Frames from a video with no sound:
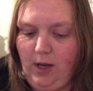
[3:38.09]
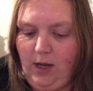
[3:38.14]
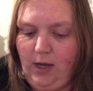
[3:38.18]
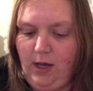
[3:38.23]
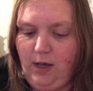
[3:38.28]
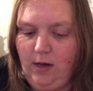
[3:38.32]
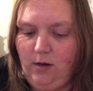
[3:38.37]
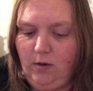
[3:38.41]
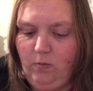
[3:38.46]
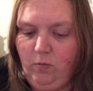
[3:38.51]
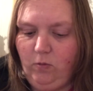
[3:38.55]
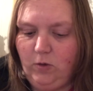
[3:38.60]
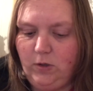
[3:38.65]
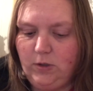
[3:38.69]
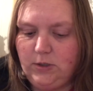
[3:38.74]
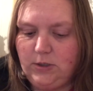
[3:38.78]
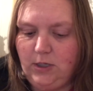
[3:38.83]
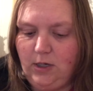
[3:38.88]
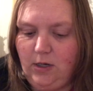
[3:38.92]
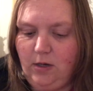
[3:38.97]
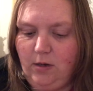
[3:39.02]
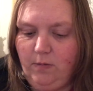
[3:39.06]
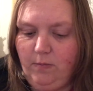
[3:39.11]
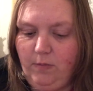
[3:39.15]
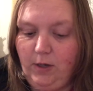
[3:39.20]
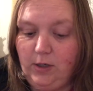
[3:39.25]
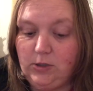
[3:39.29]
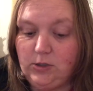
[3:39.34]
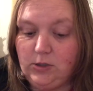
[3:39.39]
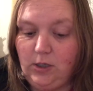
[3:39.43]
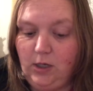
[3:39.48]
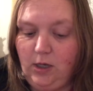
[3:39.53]
I got up one time.
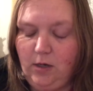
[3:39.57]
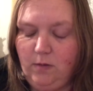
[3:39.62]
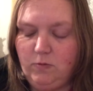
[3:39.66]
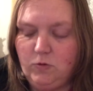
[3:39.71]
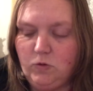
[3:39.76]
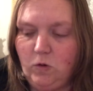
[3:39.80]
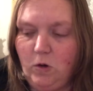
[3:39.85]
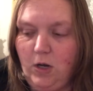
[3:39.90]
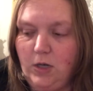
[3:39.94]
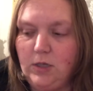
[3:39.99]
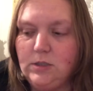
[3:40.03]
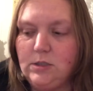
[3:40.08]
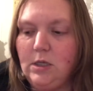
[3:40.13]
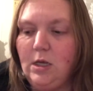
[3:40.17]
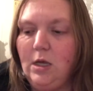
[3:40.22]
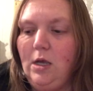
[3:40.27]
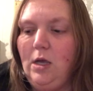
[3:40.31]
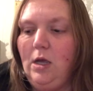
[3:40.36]
Actually, I got up twice.